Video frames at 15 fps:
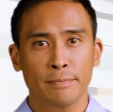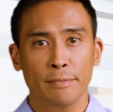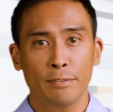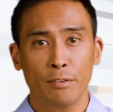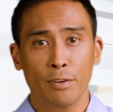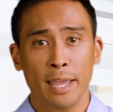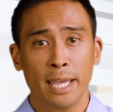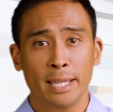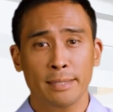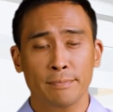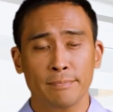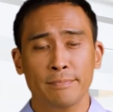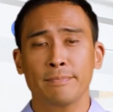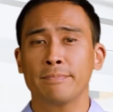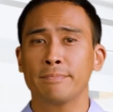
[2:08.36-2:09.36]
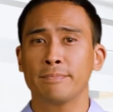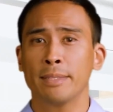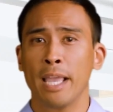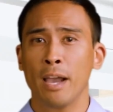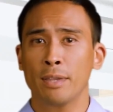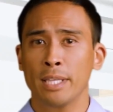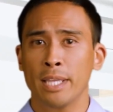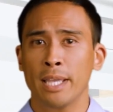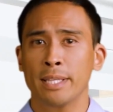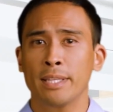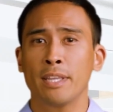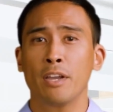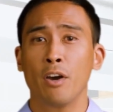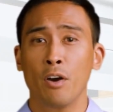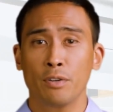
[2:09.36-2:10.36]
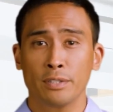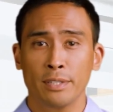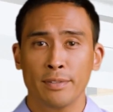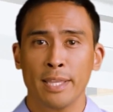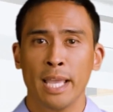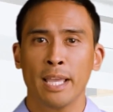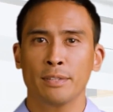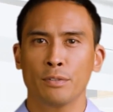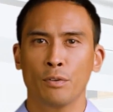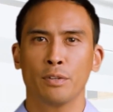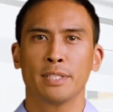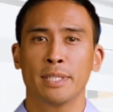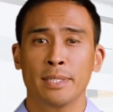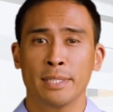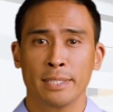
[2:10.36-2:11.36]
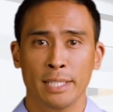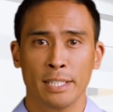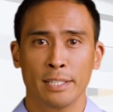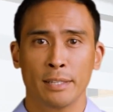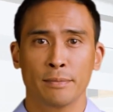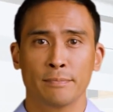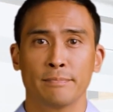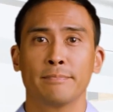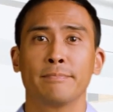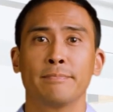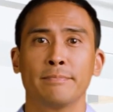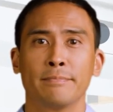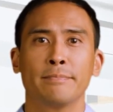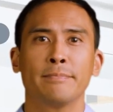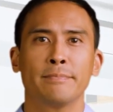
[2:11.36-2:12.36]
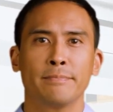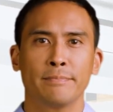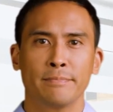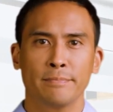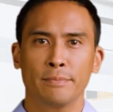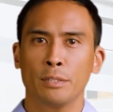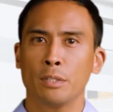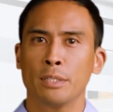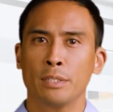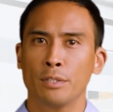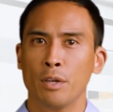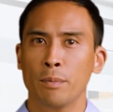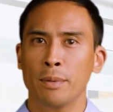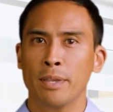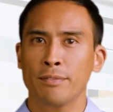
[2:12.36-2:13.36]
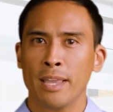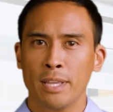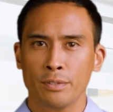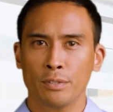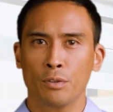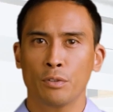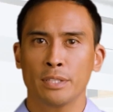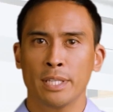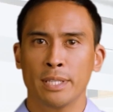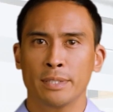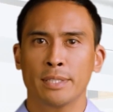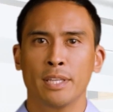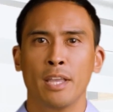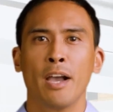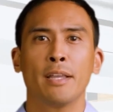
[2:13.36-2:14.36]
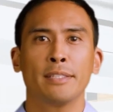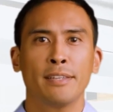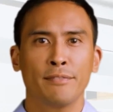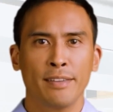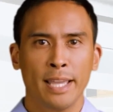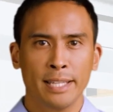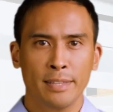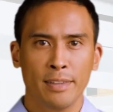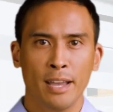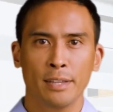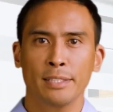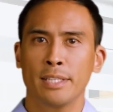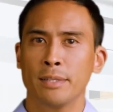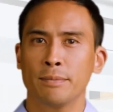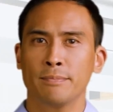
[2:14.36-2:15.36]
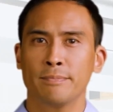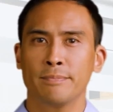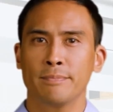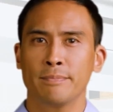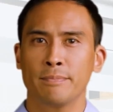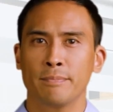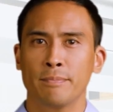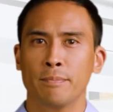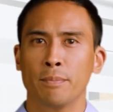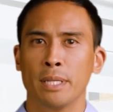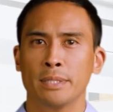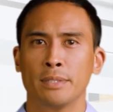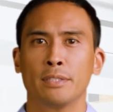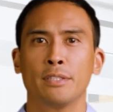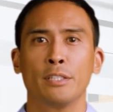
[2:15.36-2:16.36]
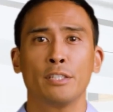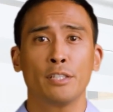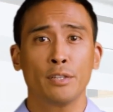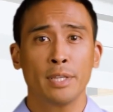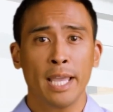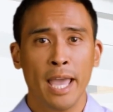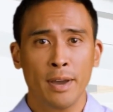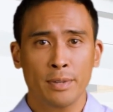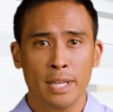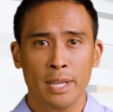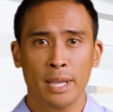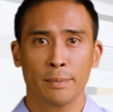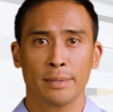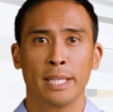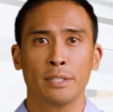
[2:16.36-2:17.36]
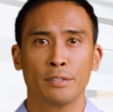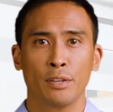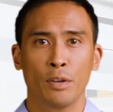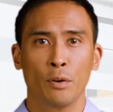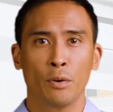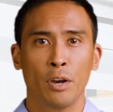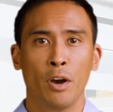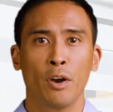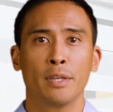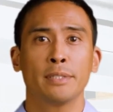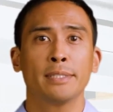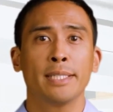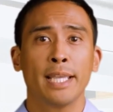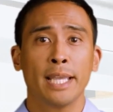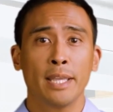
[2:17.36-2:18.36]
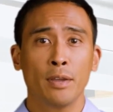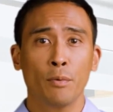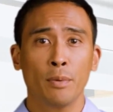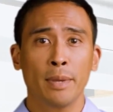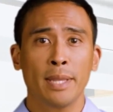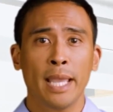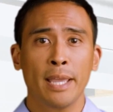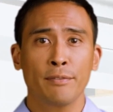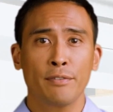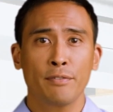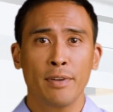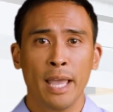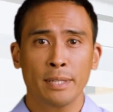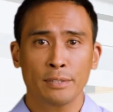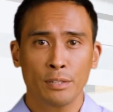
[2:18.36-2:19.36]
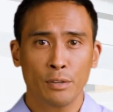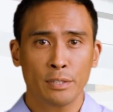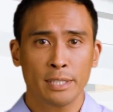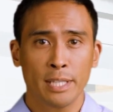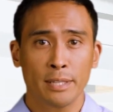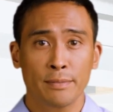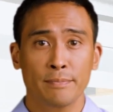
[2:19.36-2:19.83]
3. Calculate the cost of the outsourcing decision. To determine if outsourcing is a cost-effective option, businesses should calculate the internal costs they can eliminate through outsourcing.